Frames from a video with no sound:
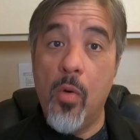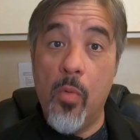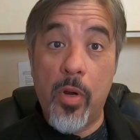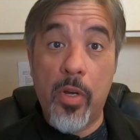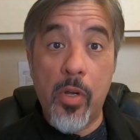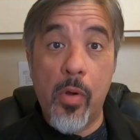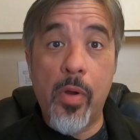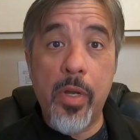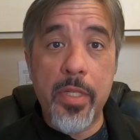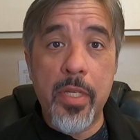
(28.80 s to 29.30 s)
We're
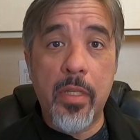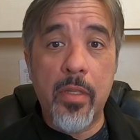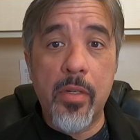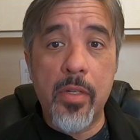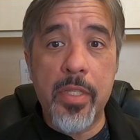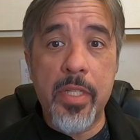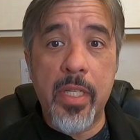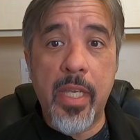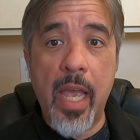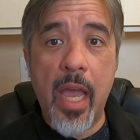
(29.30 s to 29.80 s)
going to learn
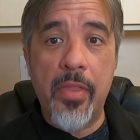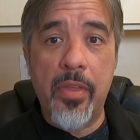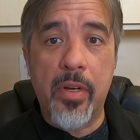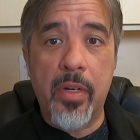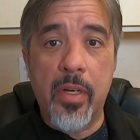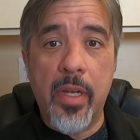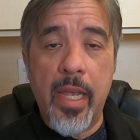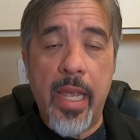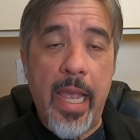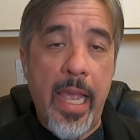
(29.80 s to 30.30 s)
together
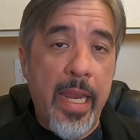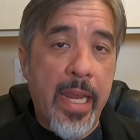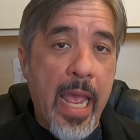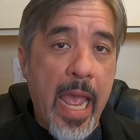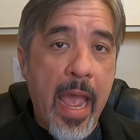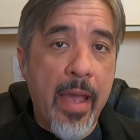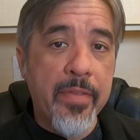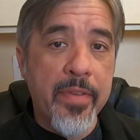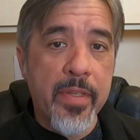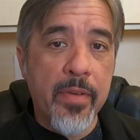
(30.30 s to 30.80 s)
and
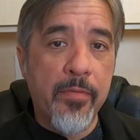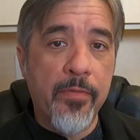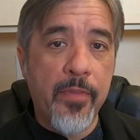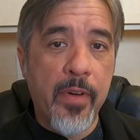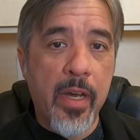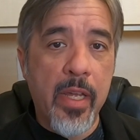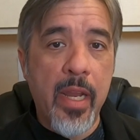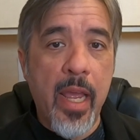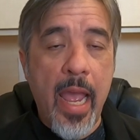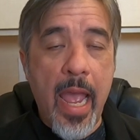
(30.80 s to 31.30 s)
have some
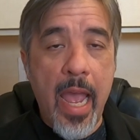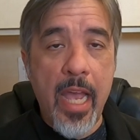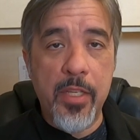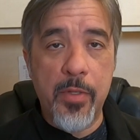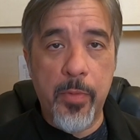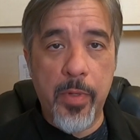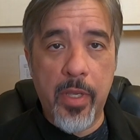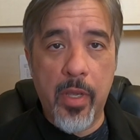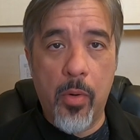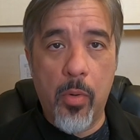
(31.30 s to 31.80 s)
fun as
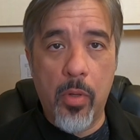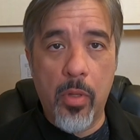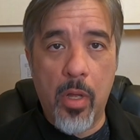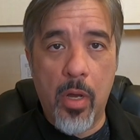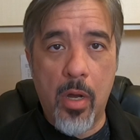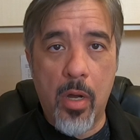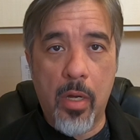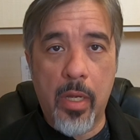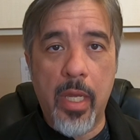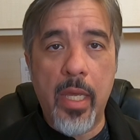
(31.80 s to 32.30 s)
we go
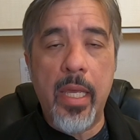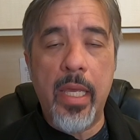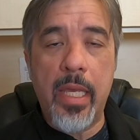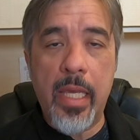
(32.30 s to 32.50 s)
along.